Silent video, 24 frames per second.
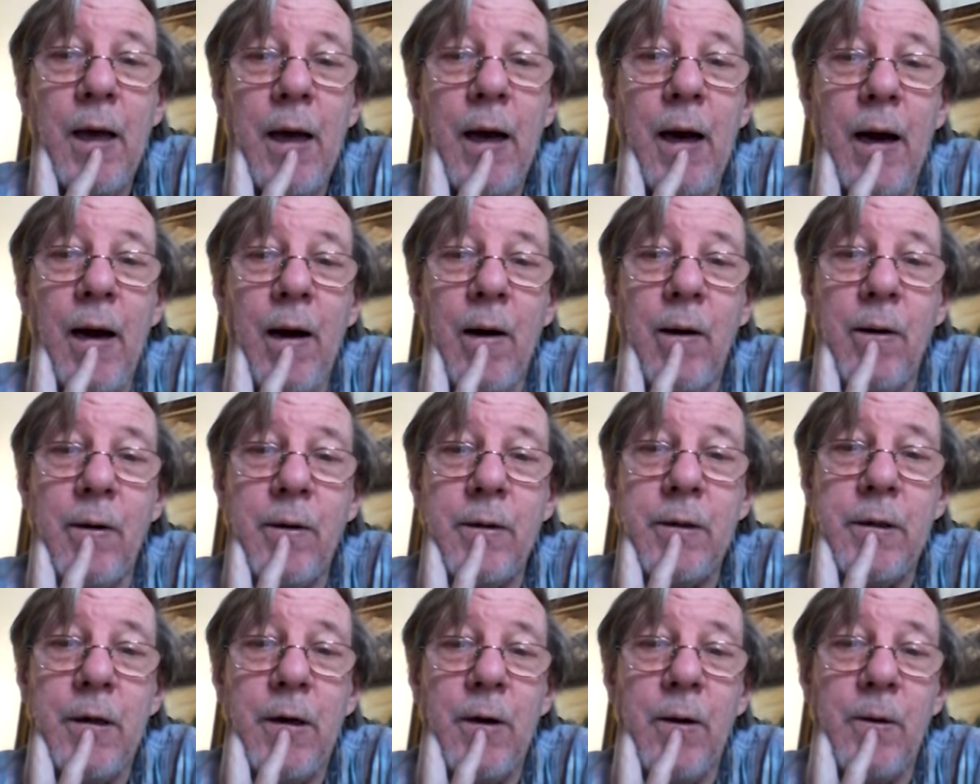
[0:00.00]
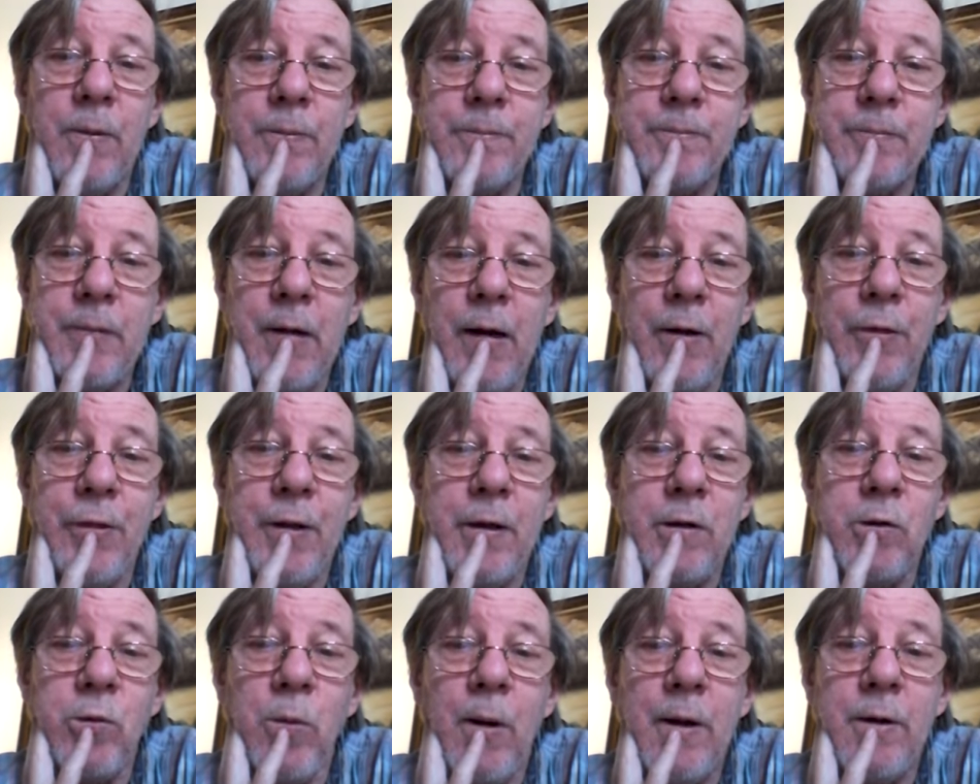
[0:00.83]
how you know how
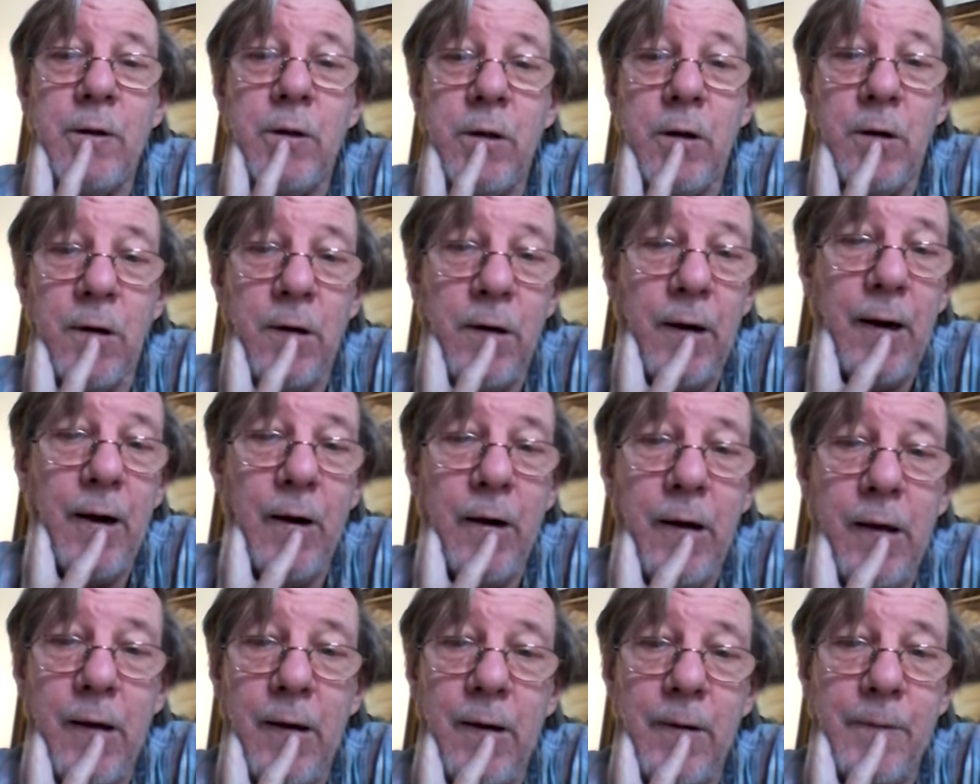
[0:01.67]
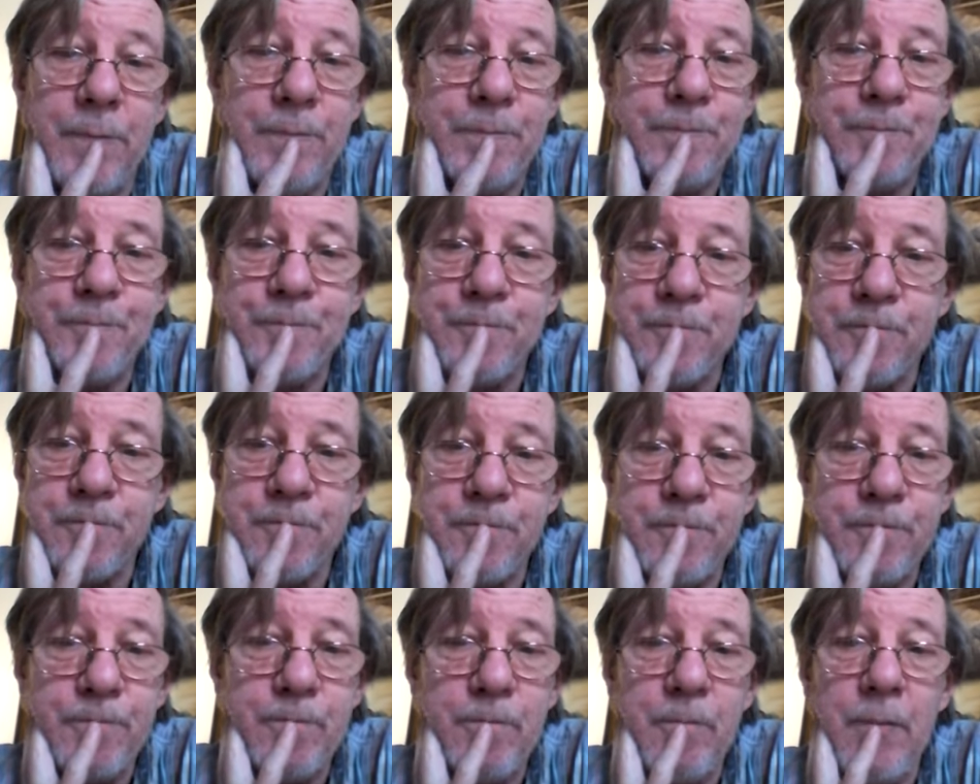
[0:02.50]
things went in your area,
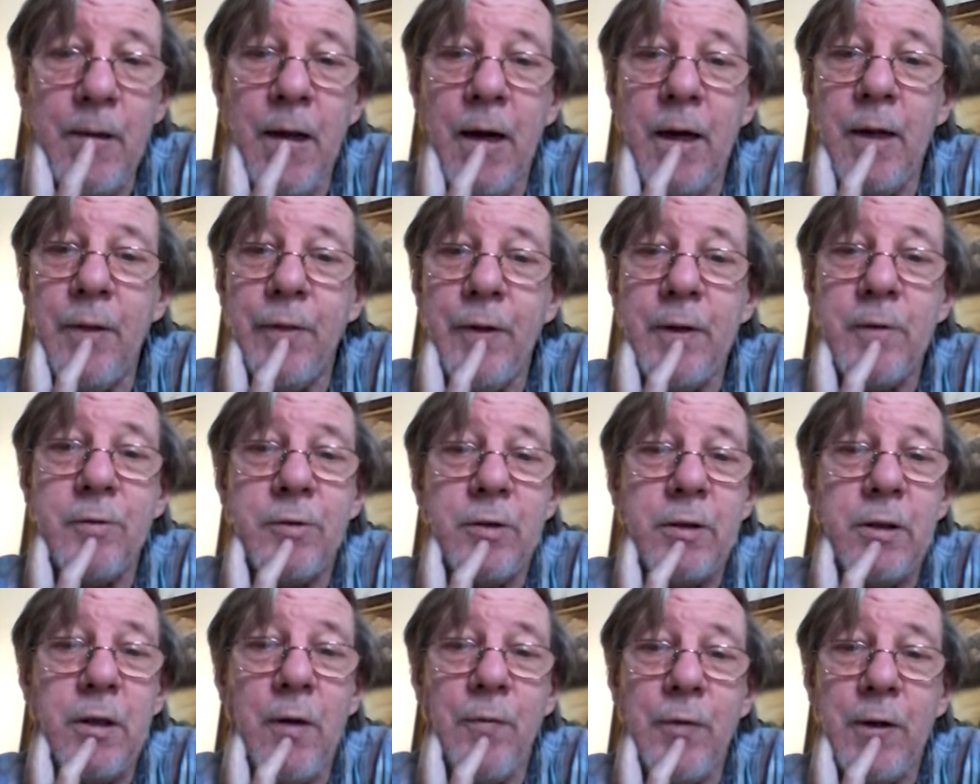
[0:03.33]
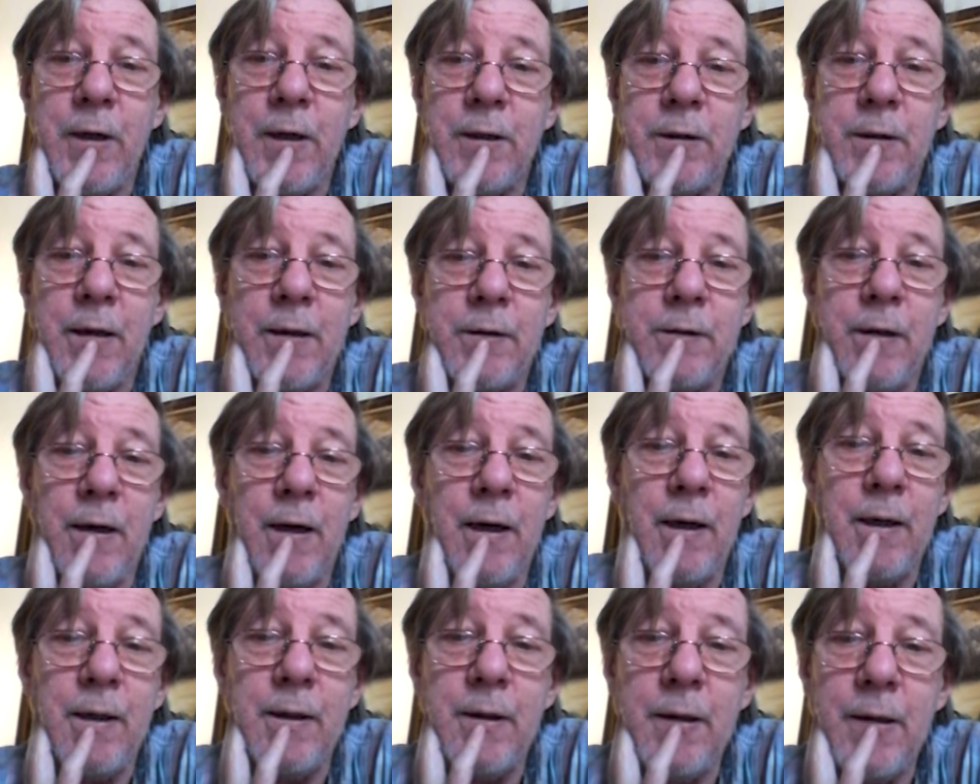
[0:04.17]
anything significant that
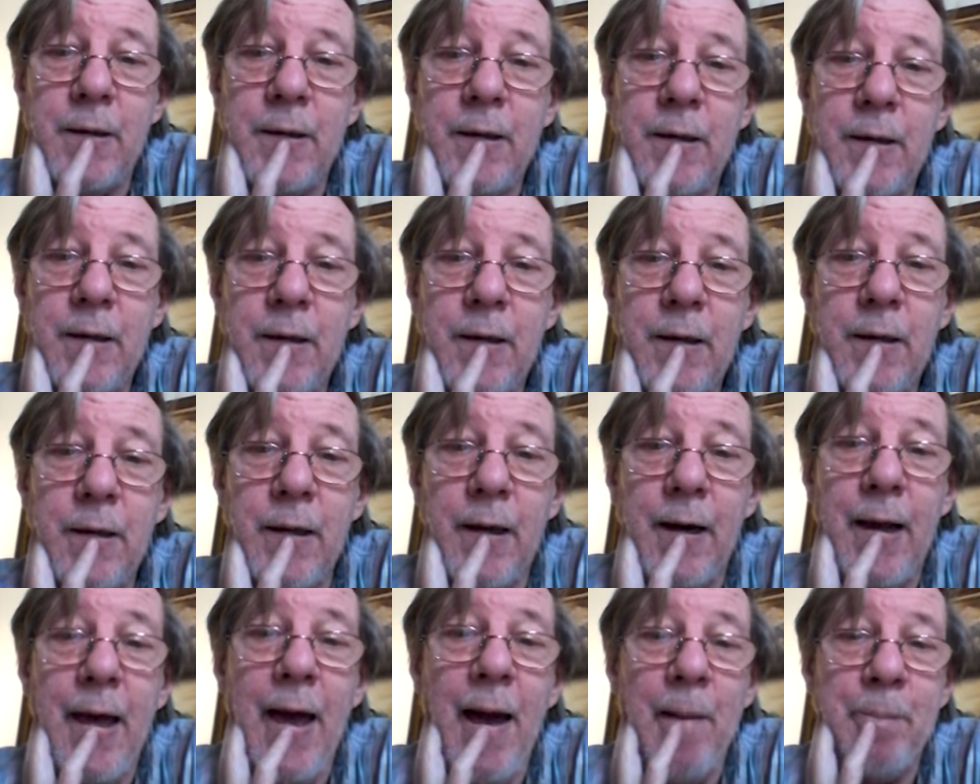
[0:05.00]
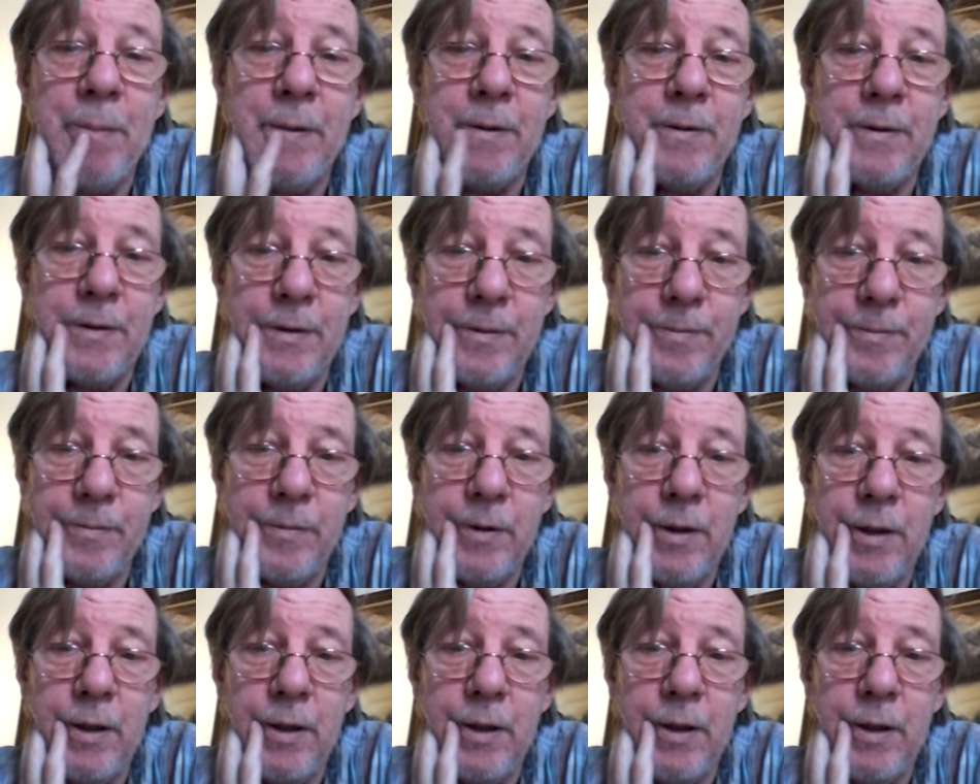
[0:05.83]
uh, that happened.